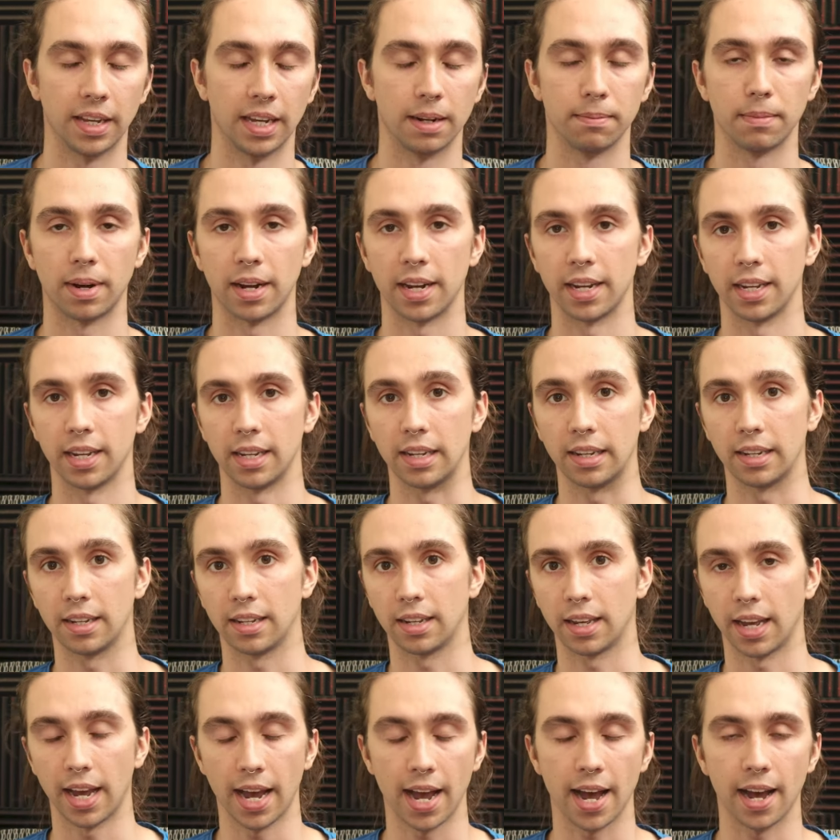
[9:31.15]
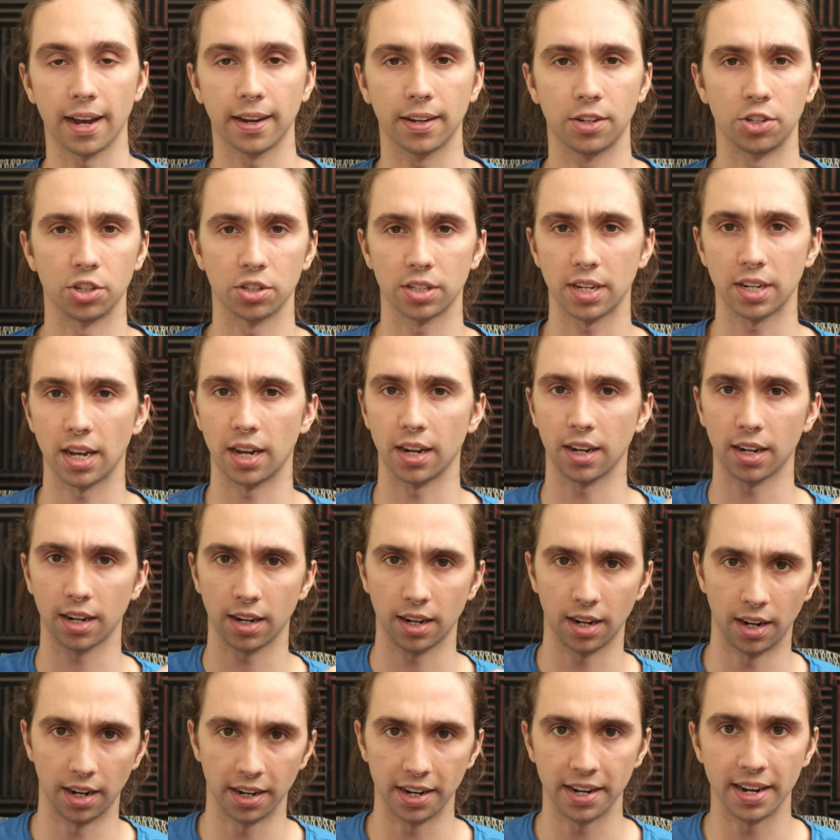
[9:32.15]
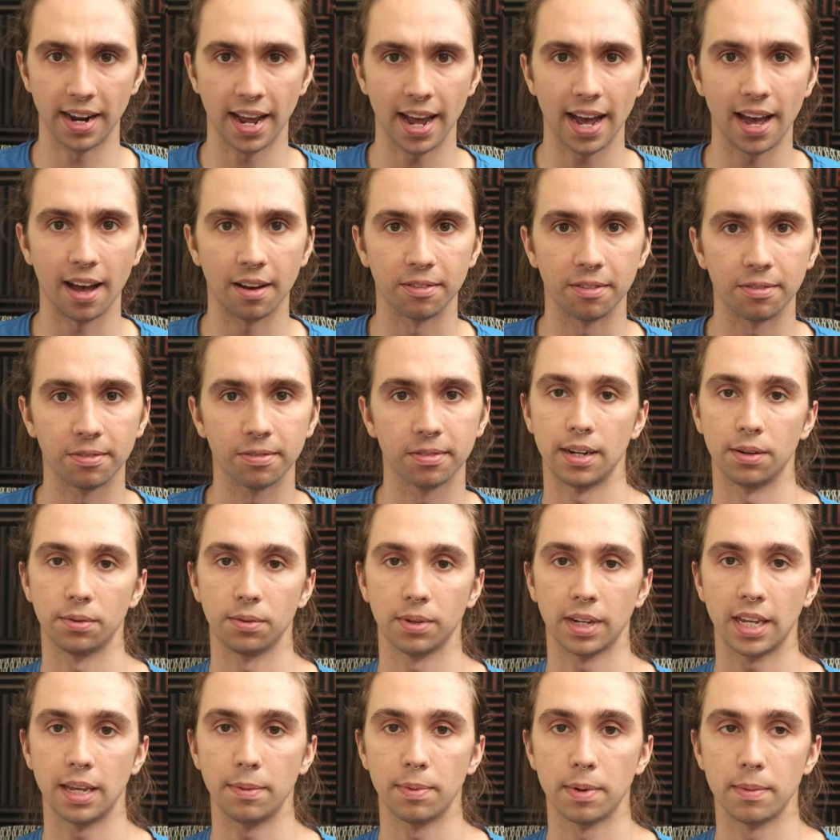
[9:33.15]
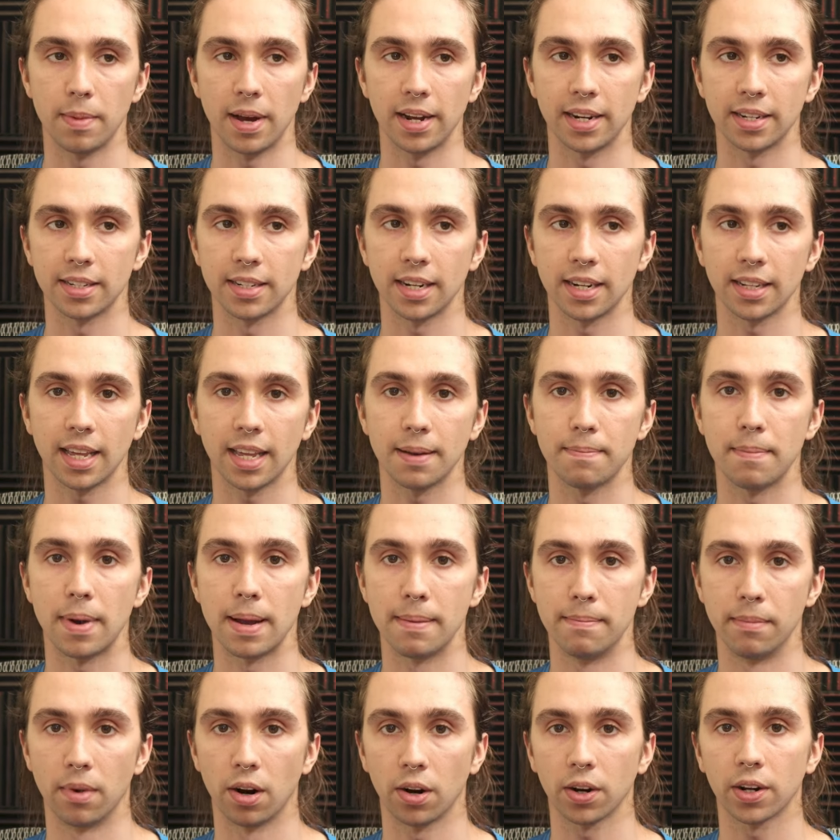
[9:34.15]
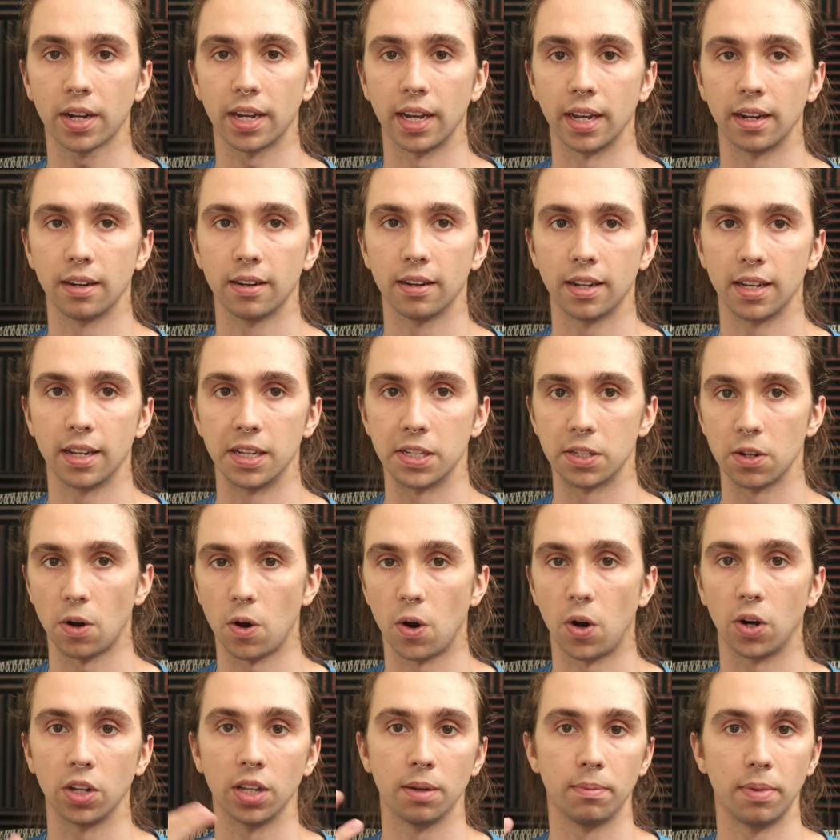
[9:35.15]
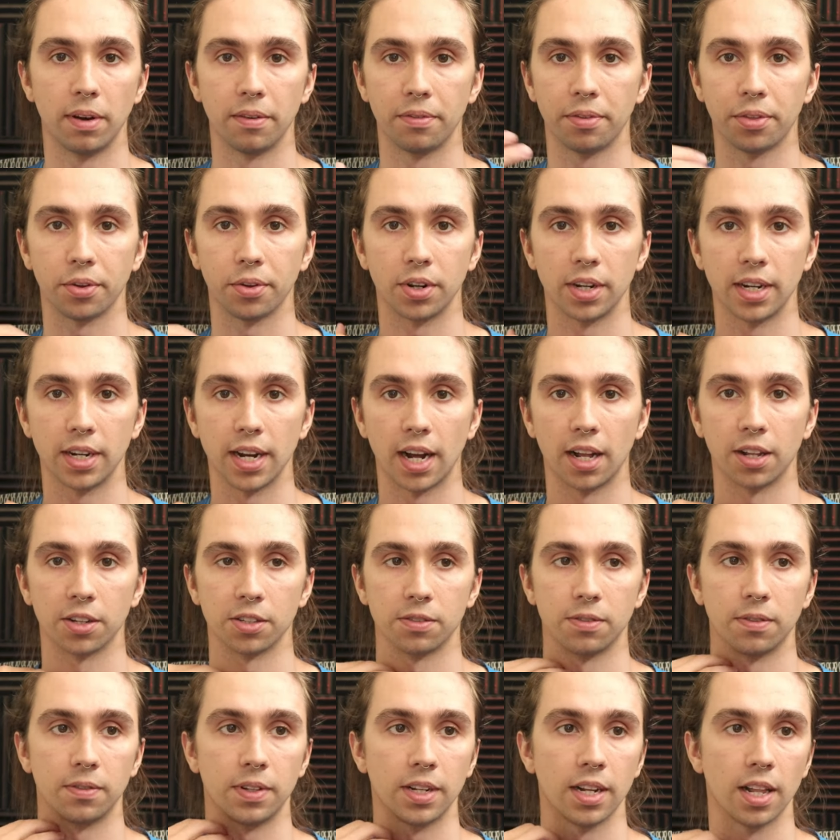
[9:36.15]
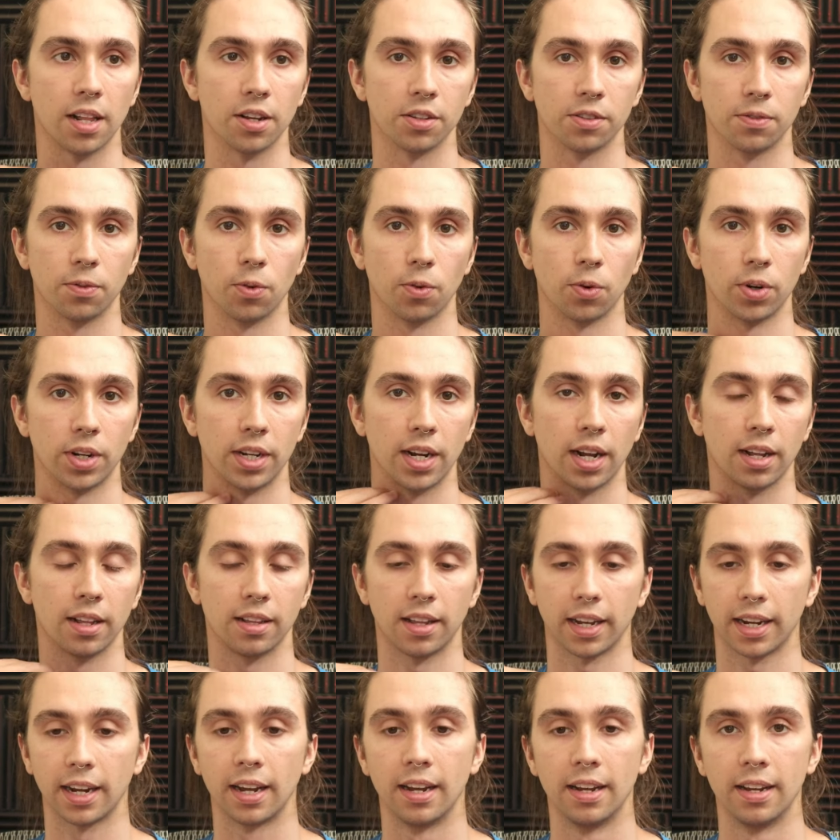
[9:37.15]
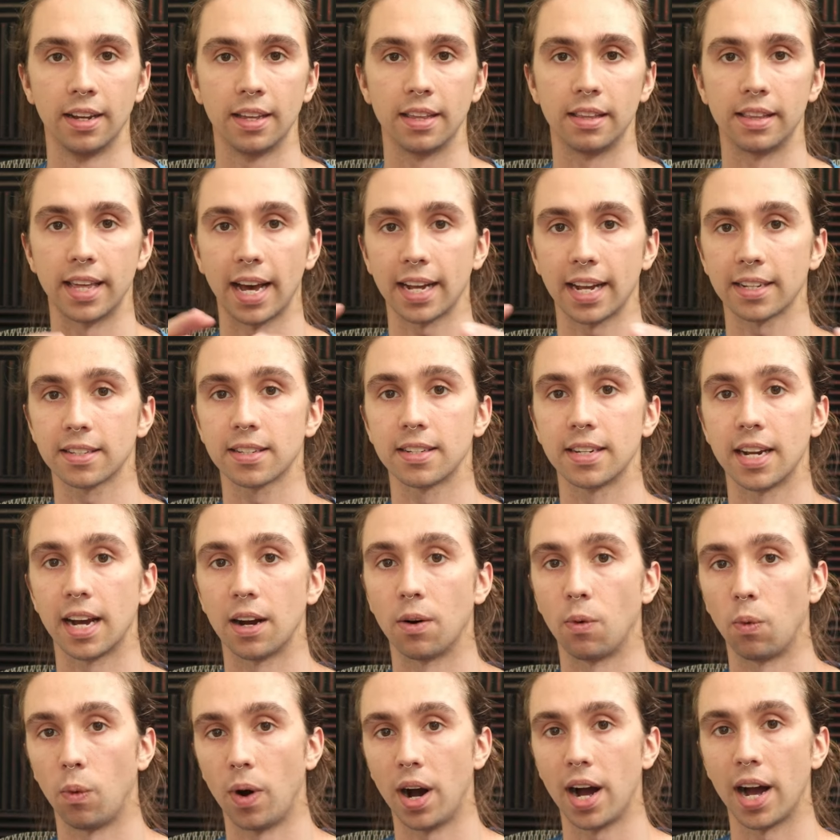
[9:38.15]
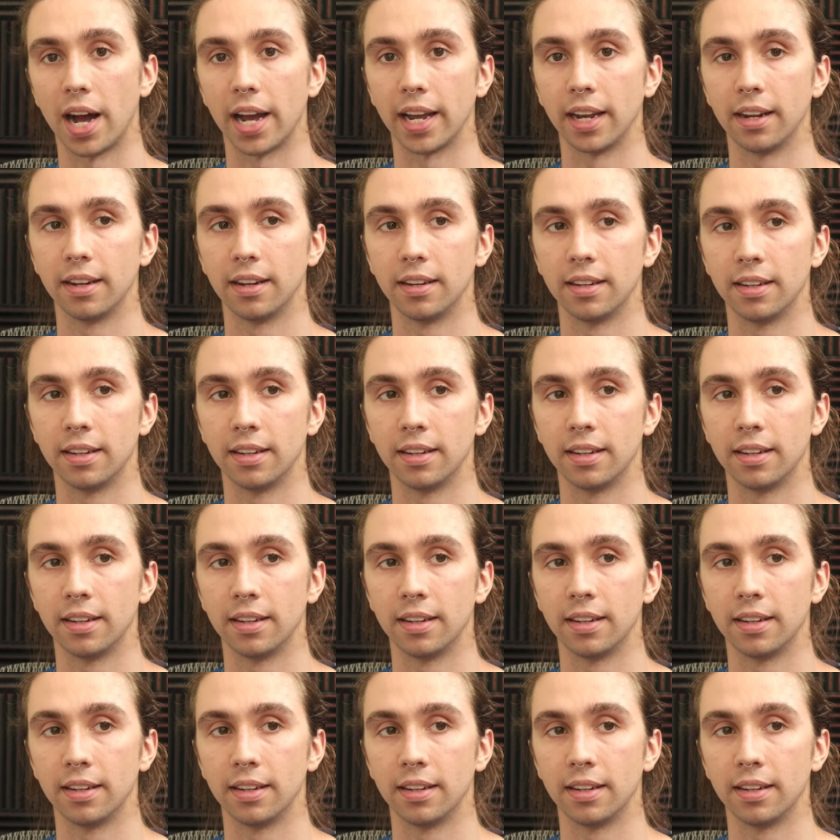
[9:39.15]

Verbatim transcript: And my C A C just got cut in half. Now, keep in mind, it's not that my market is all above thirty dollars, fifty dollars, forty dollars. Like, that's not why.